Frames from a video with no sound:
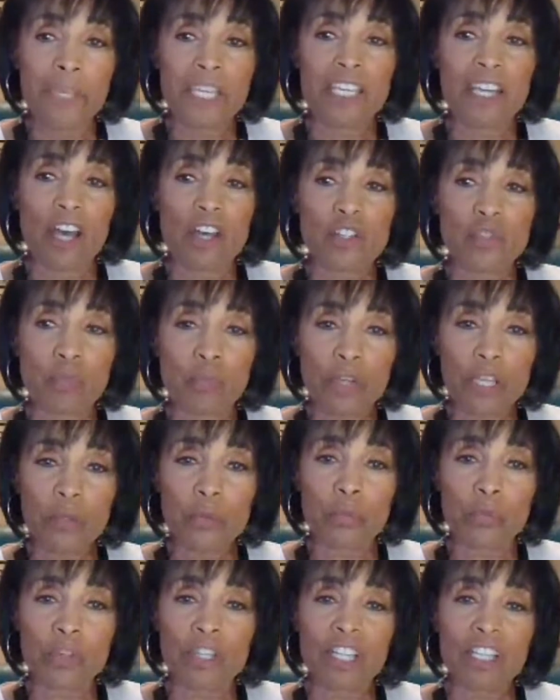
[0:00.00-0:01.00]
Because
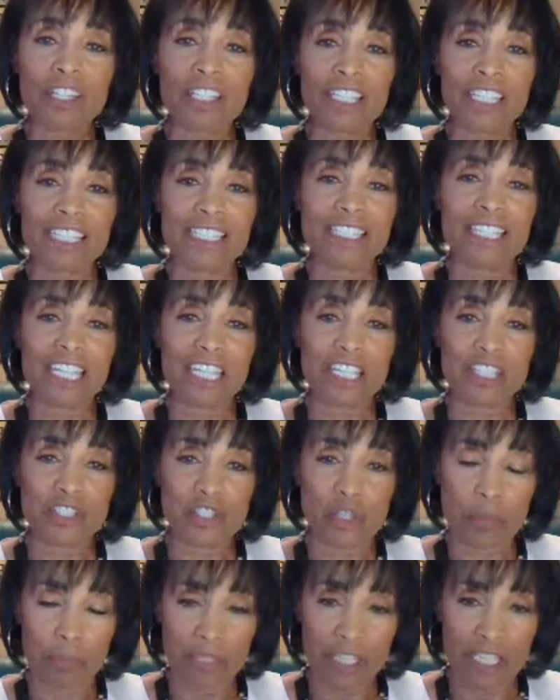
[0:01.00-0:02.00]
we really
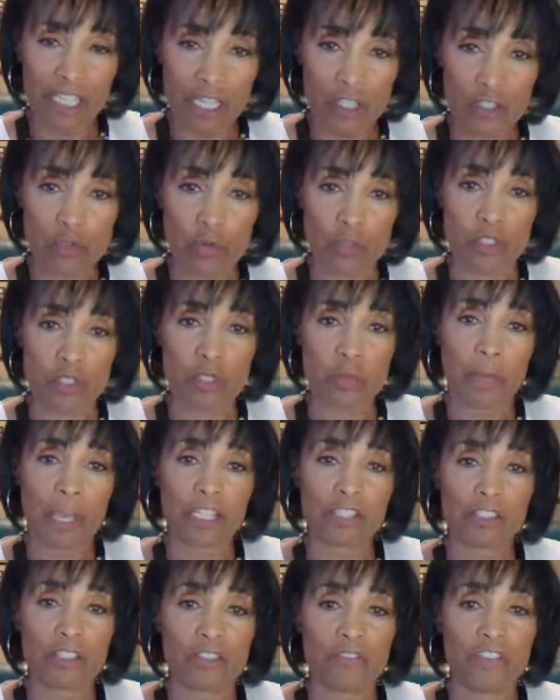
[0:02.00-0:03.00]
need to be
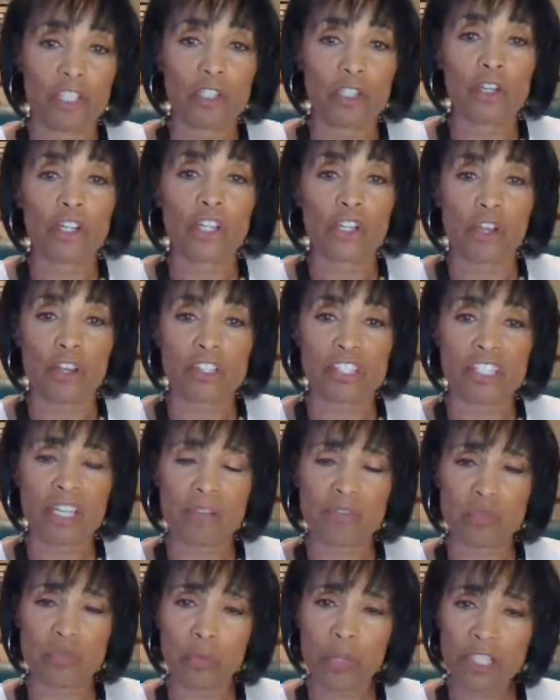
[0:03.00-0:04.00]
introspective and look at
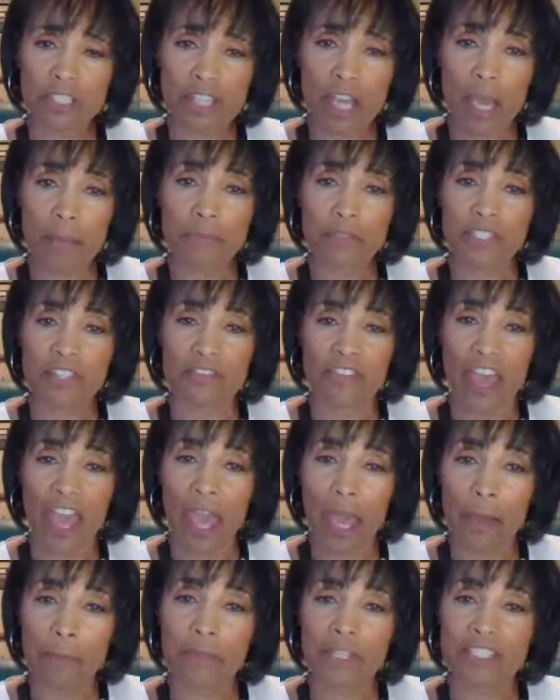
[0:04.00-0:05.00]
ourselves. What types of
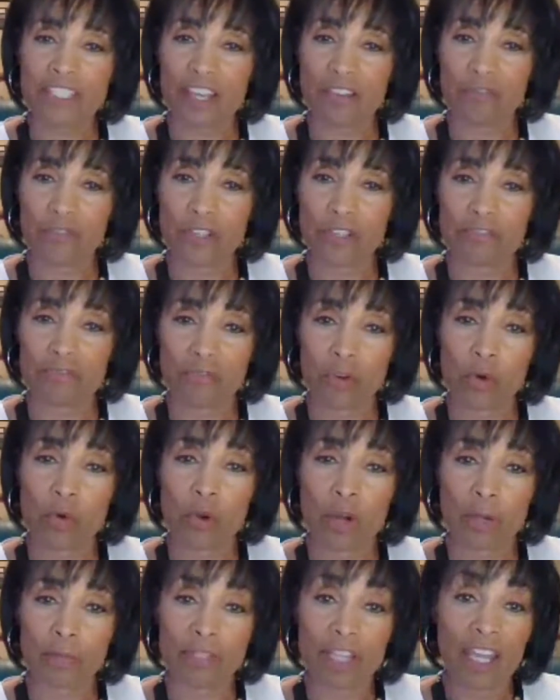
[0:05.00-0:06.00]
habits have we
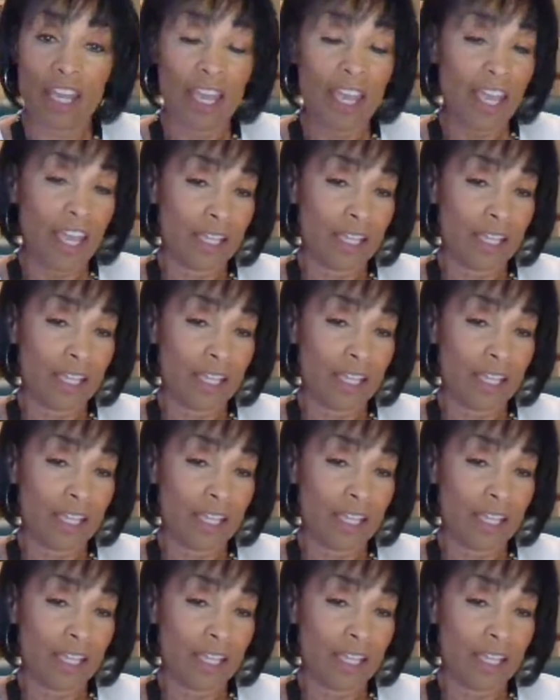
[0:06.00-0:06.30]
formed?